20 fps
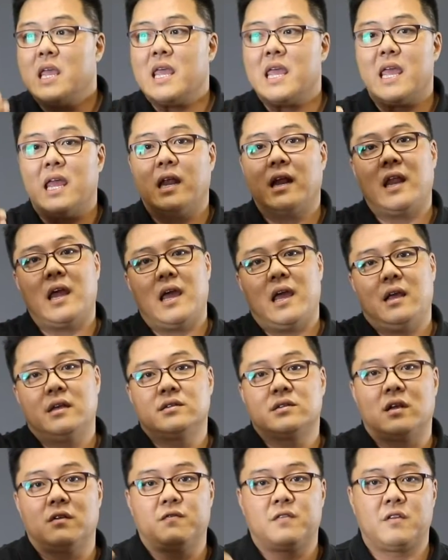in a
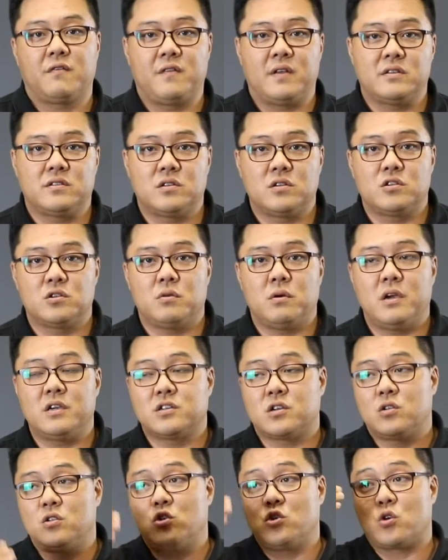self-defense situation,